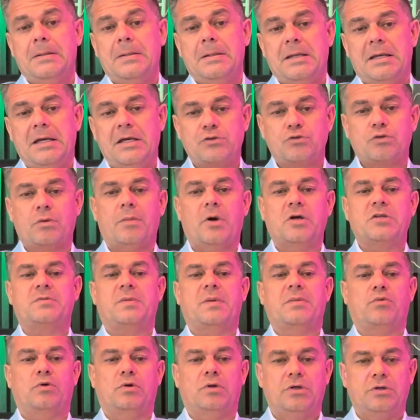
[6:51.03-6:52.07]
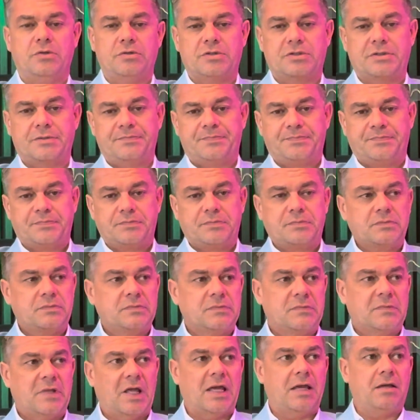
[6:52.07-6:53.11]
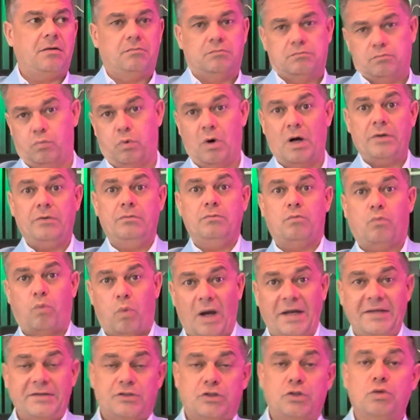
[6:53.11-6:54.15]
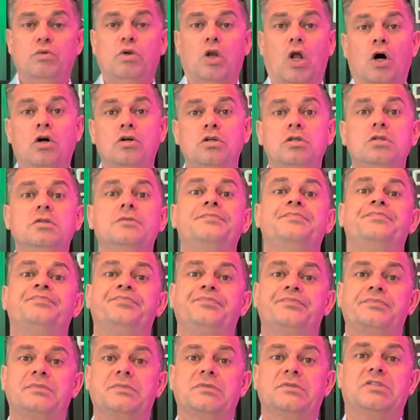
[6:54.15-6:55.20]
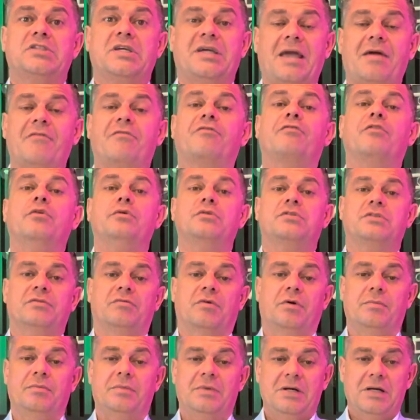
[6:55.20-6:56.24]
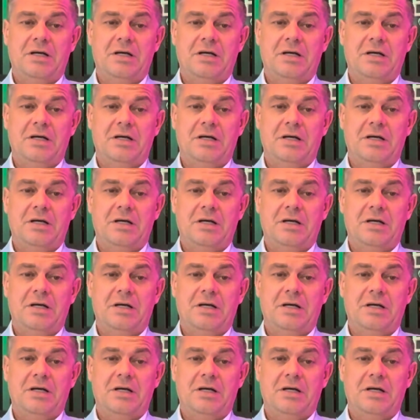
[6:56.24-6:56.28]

Here's what most people lose. They, one, wait too long to get through to them.